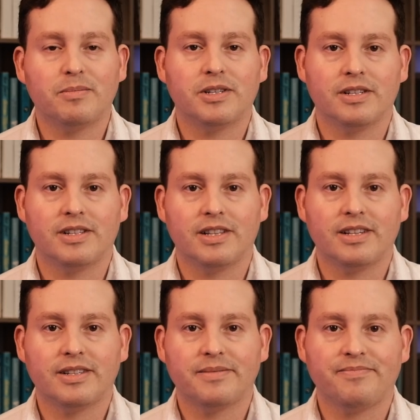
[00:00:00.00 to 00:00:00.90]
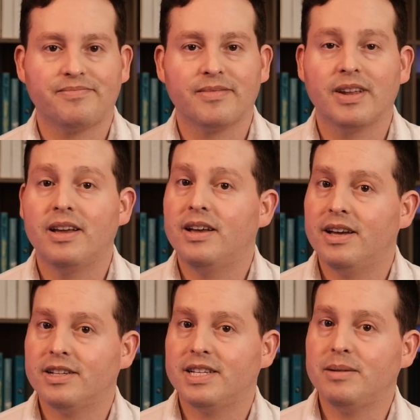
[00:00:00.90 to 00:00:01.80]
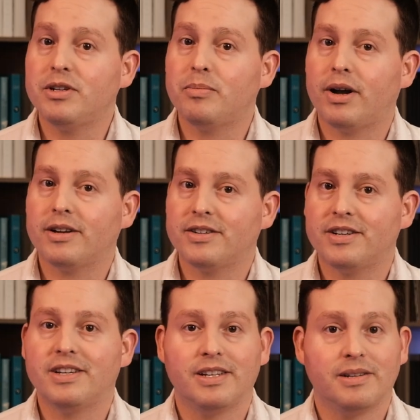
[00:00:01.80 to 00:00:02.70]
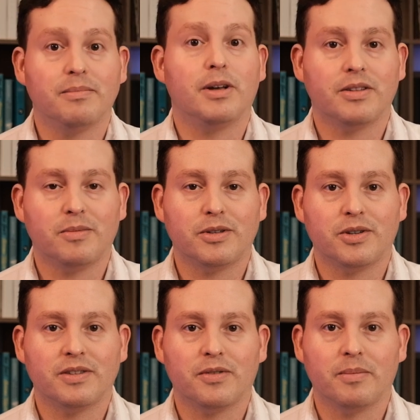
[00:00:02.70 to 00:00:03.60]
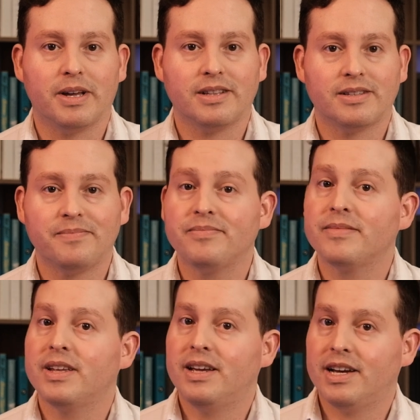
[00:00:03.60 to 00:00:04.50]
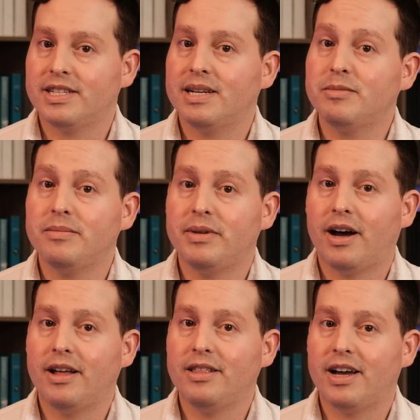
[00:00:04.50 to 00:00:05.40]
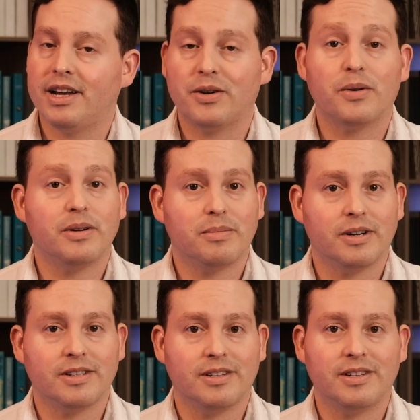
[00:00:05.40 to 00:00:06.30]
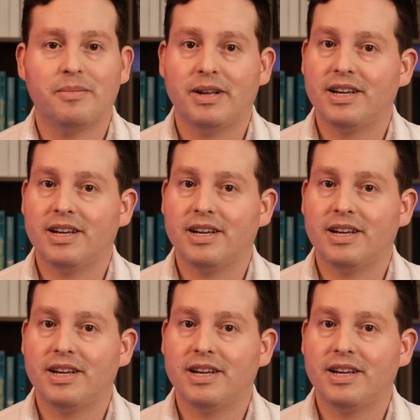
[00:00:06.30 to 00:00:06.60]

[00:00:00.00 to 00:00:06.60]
Exams are proctored in multiple choice formats. Exams can be online or in person, depending on the state in question.